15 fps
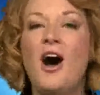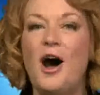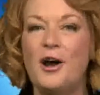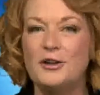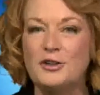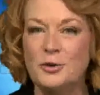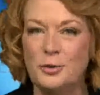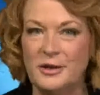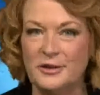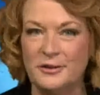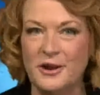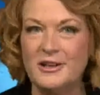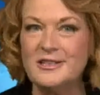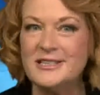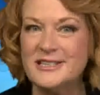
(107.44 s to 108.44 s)
on
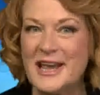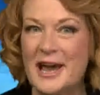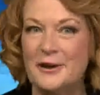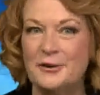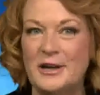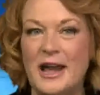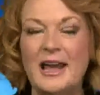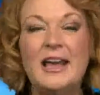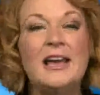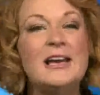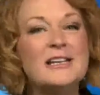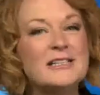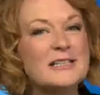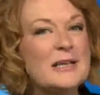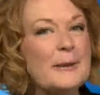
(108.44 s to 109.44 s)
Twitter on Saturday,
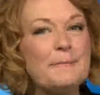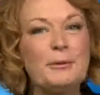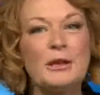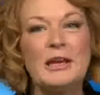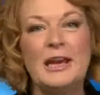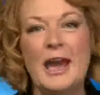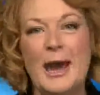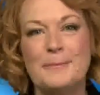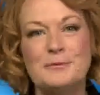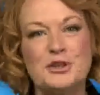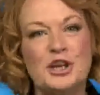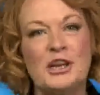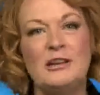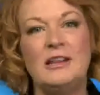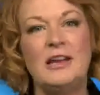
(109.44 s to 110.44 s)
simply
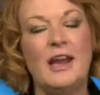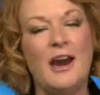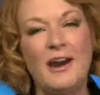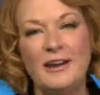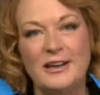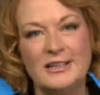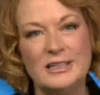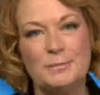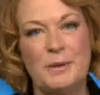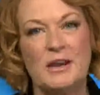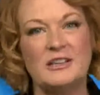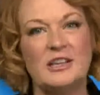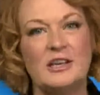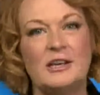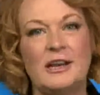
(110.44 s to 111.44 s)
captioning the
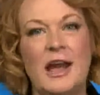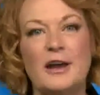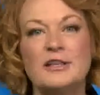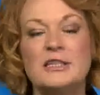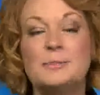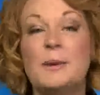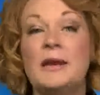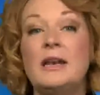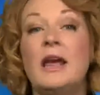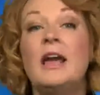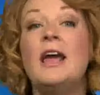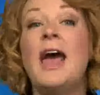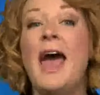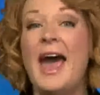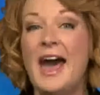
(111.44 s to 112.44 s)
unexpected announcement
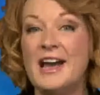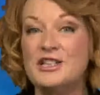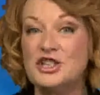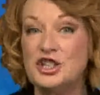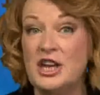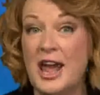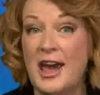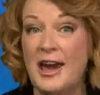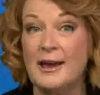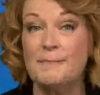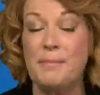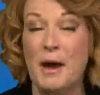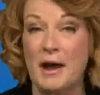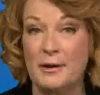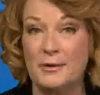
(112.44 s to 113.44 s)

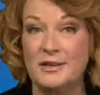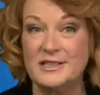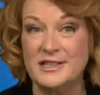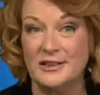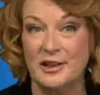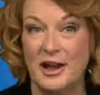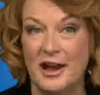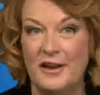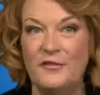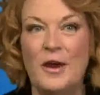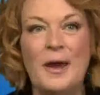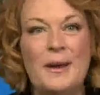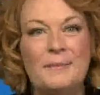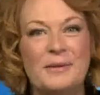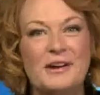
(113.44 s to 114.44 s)
hashtag Pirates Life.
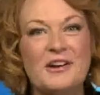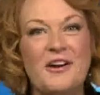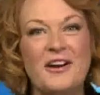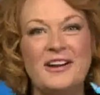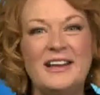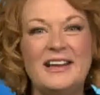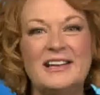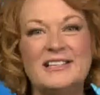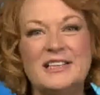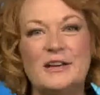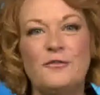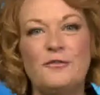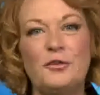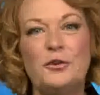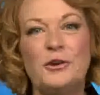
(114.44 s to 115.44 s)
McCartney is
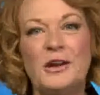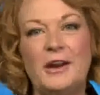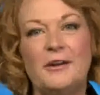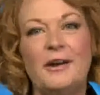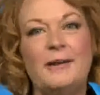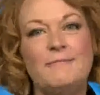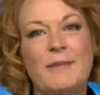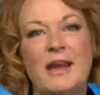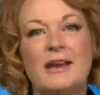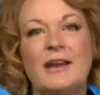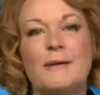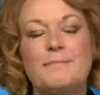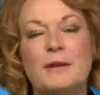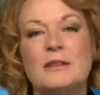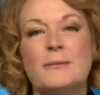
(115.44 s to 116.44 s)
in full hair and
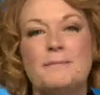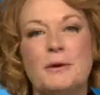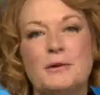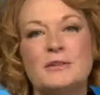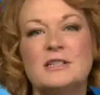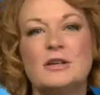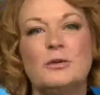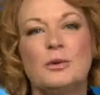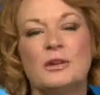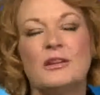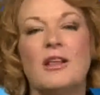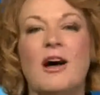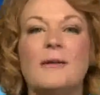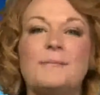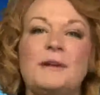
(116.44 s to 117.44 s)
makeup in the poster
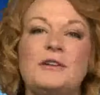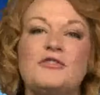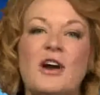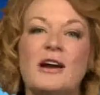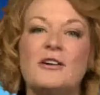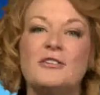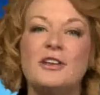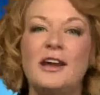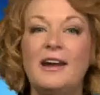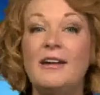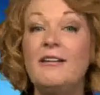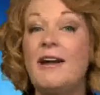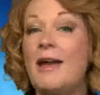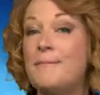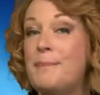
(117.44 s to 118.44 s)
with long bedraggled
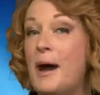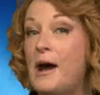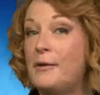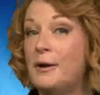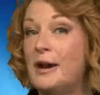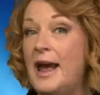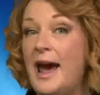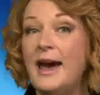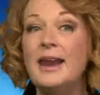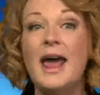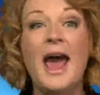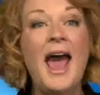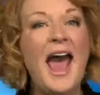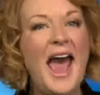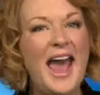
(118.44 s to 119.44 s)
hair, a pirate hat,
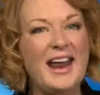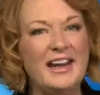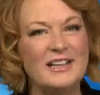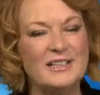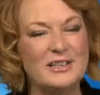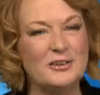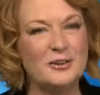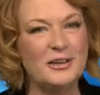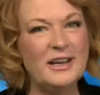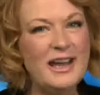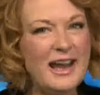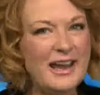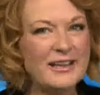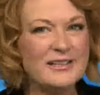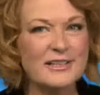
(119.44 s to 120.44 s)
and his
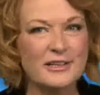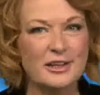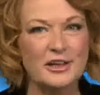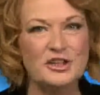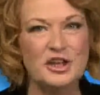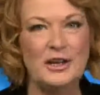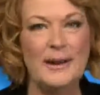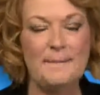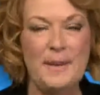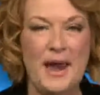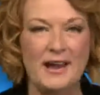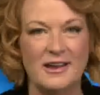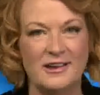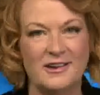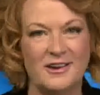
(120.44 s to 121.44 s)
dirty hands clutching a
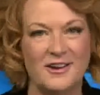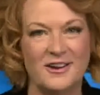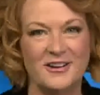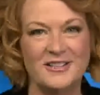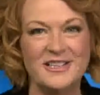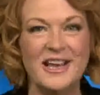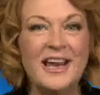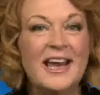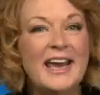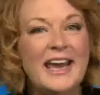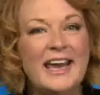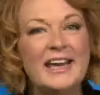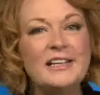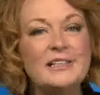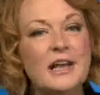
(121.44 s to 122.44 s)
pack of cards.
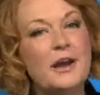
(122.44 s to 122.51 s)
It's